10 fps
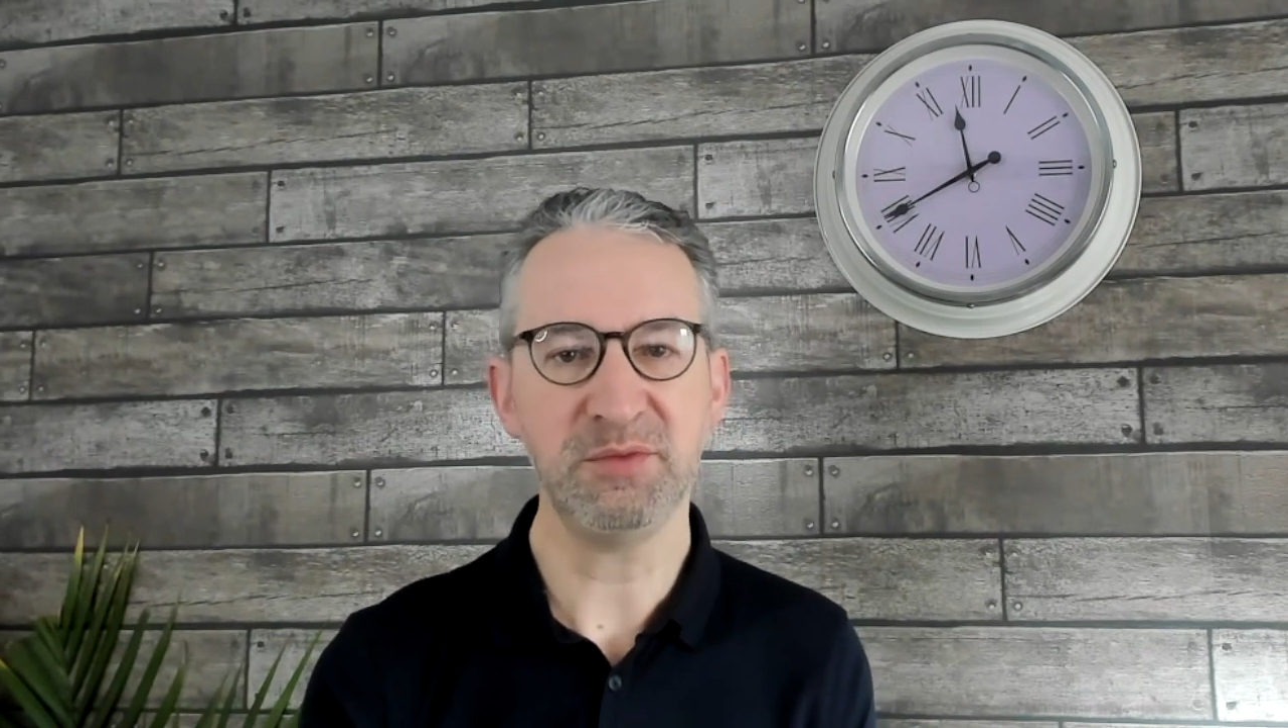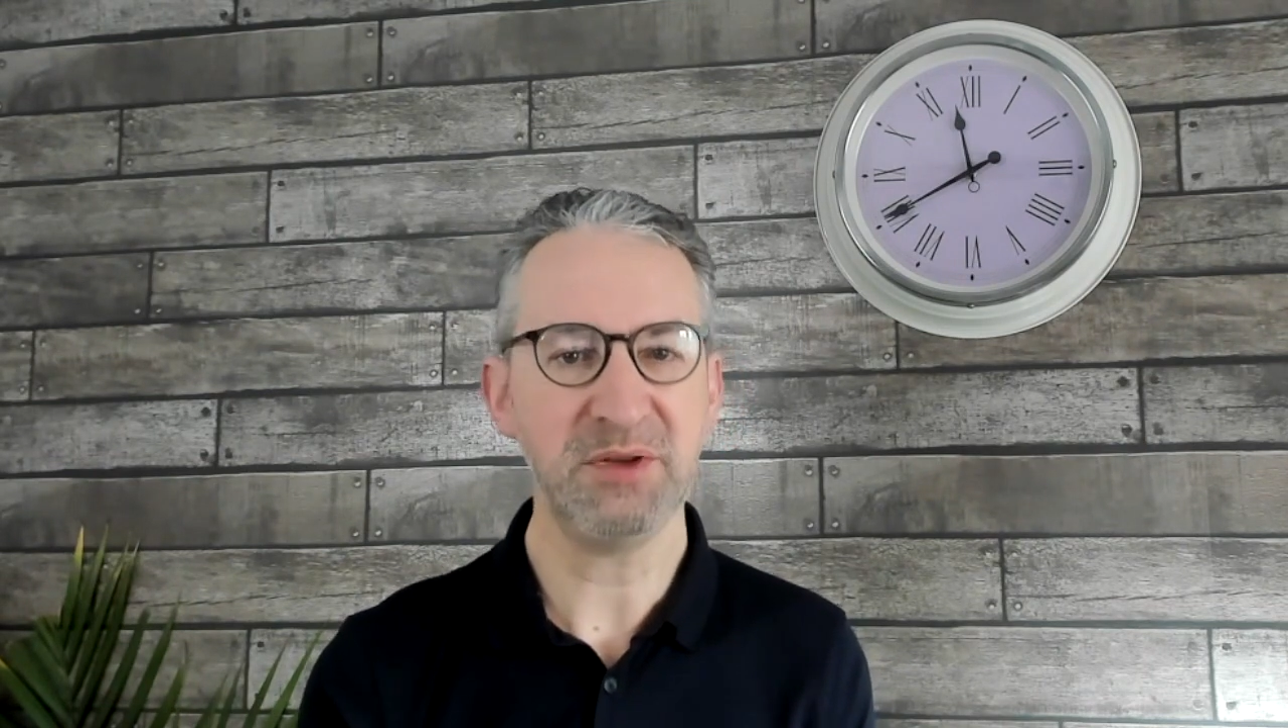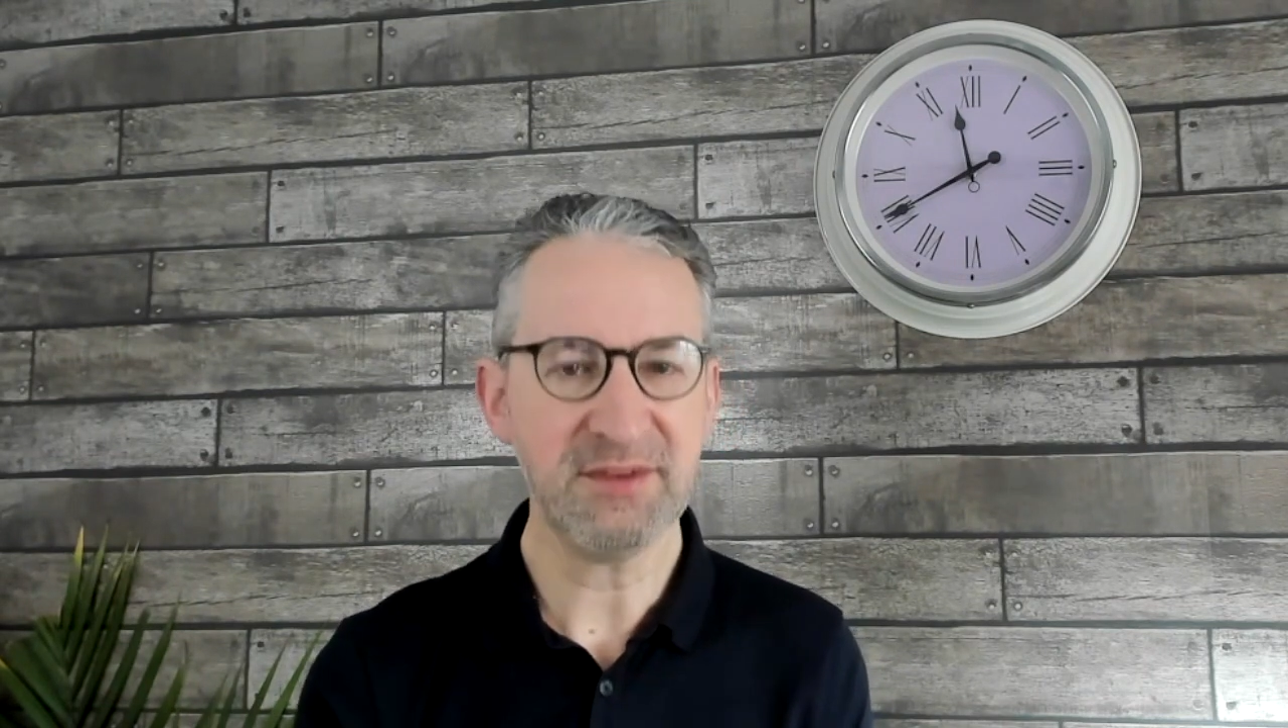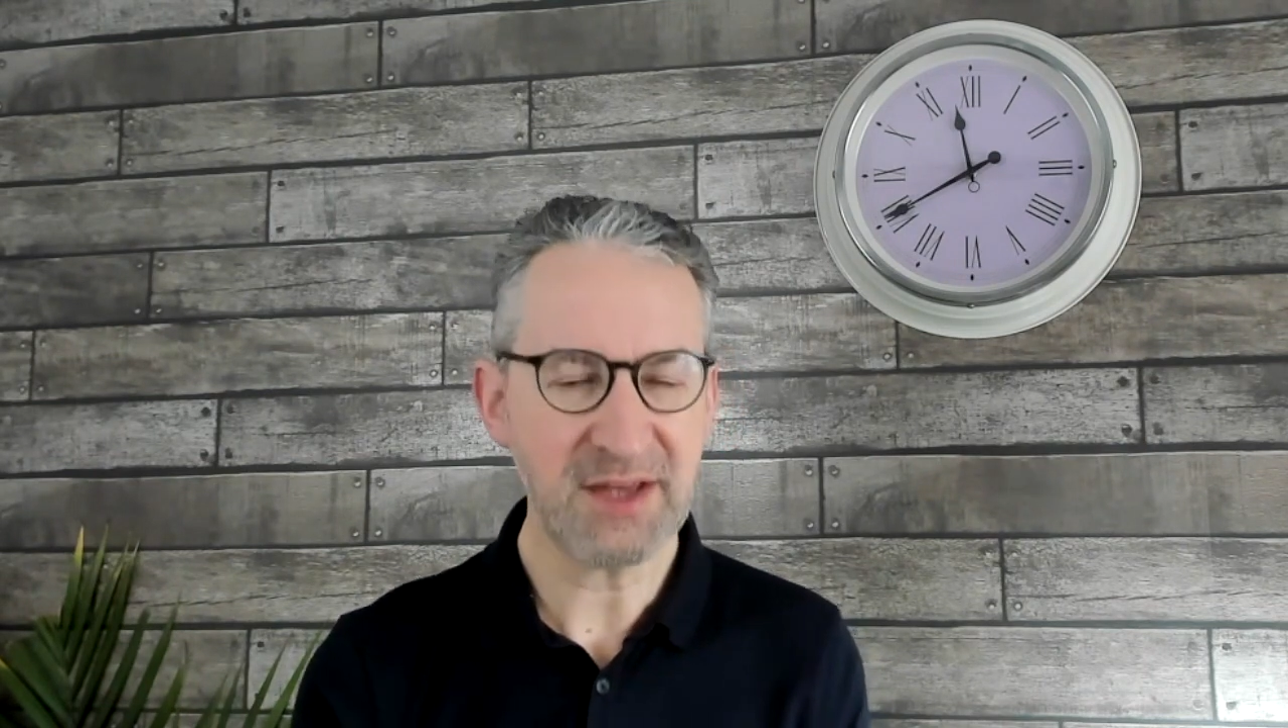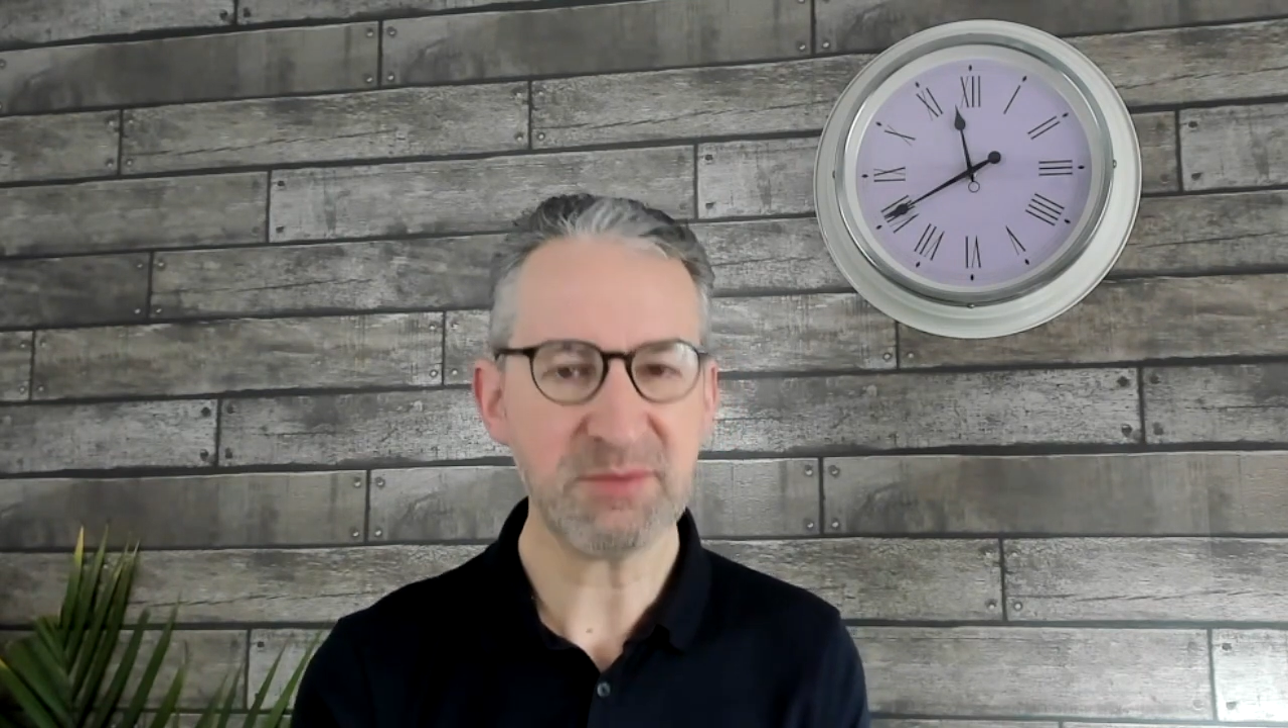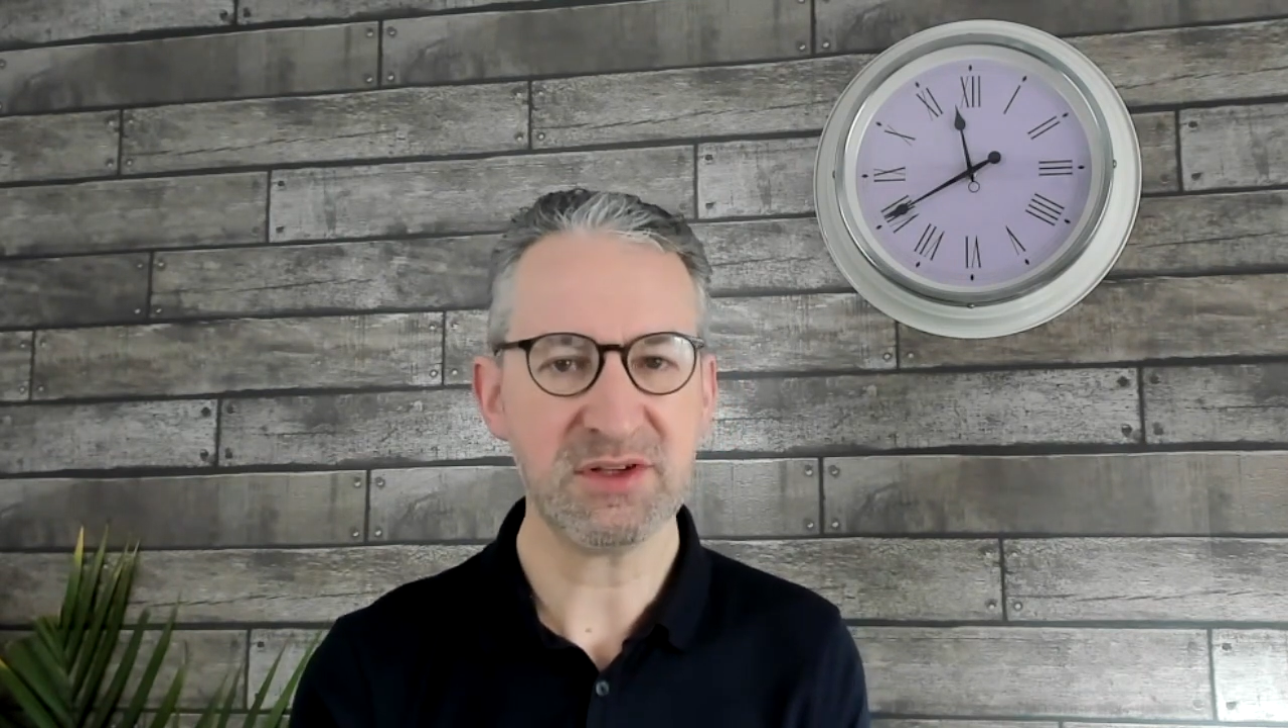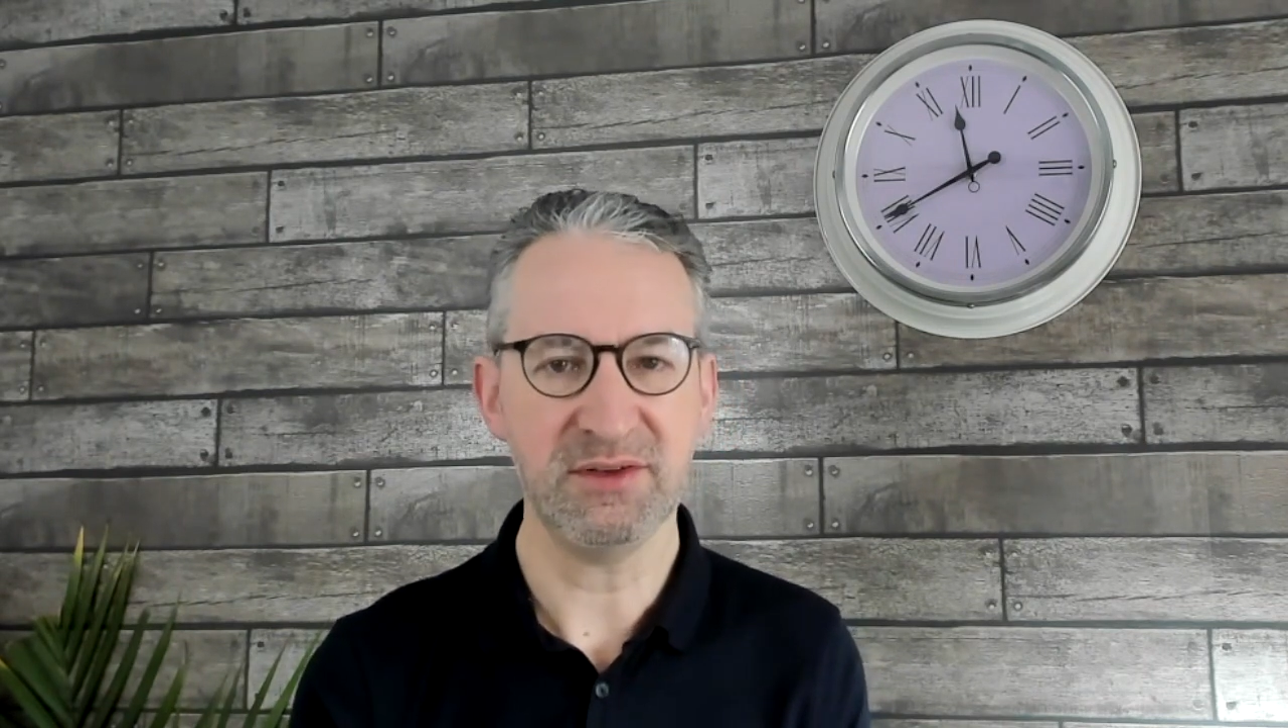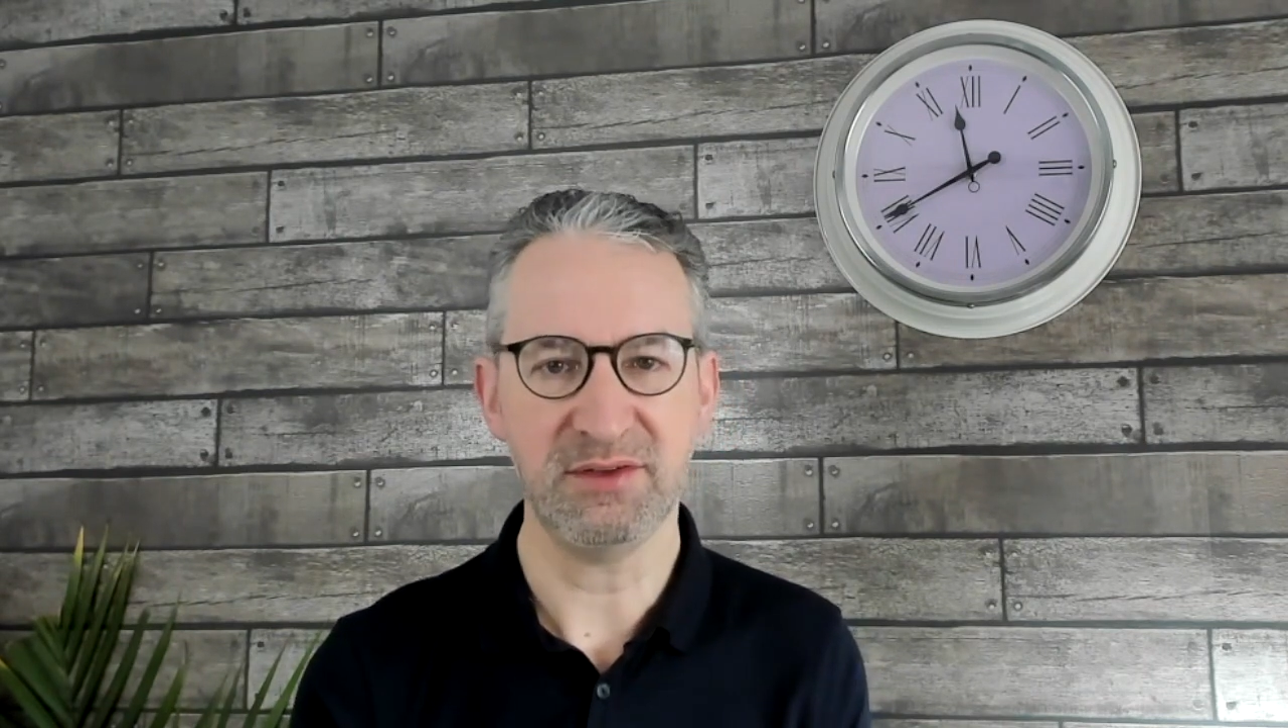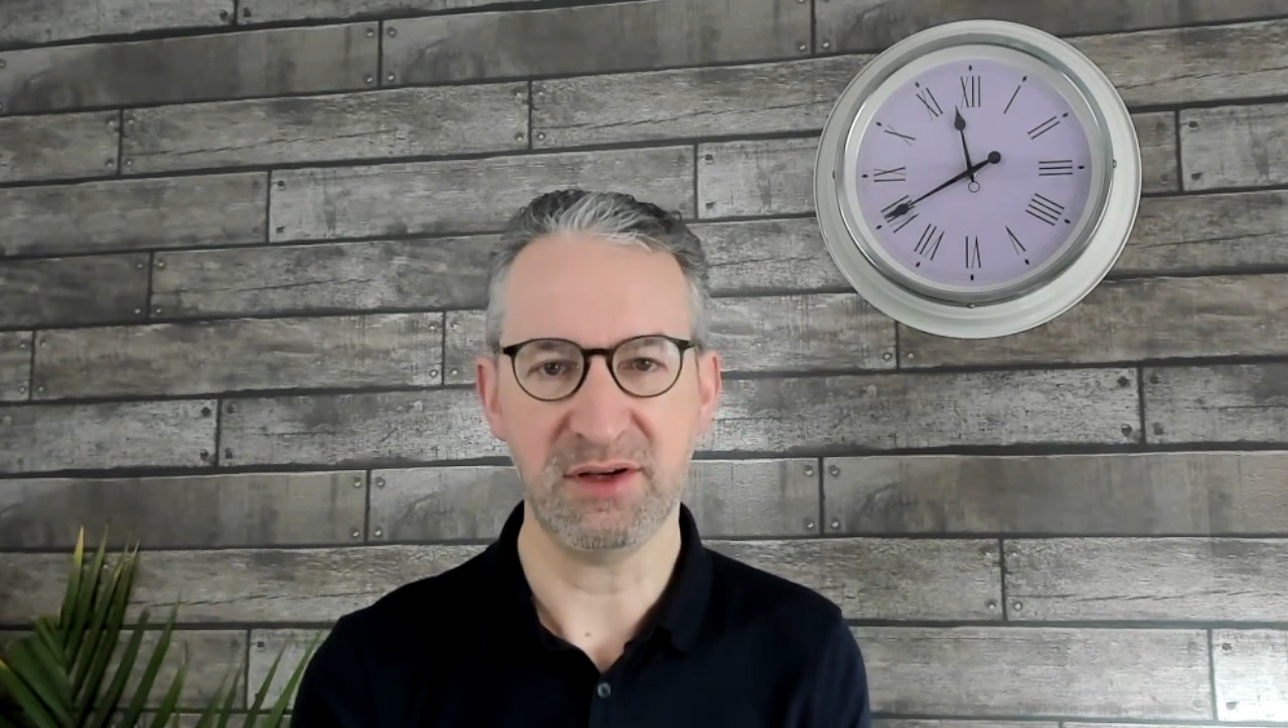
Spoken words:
perceptions